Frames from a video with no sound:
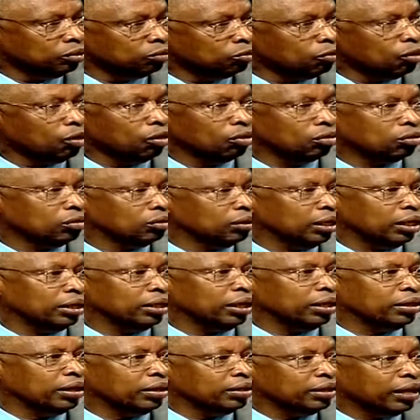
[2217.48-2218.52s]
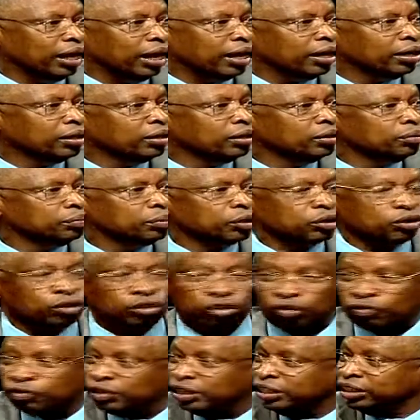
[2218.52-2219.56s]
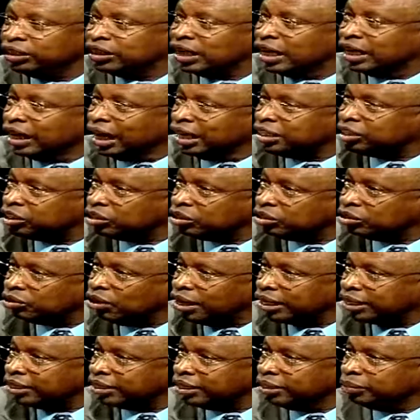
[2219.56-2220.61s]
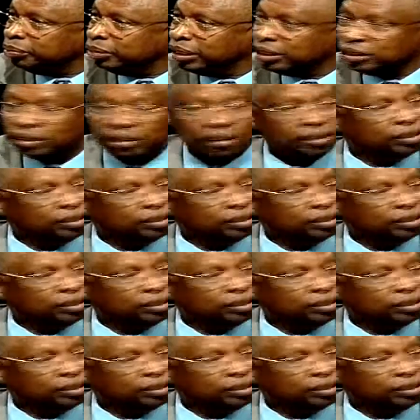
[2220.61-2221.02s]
Well, they are, because of the international agreements,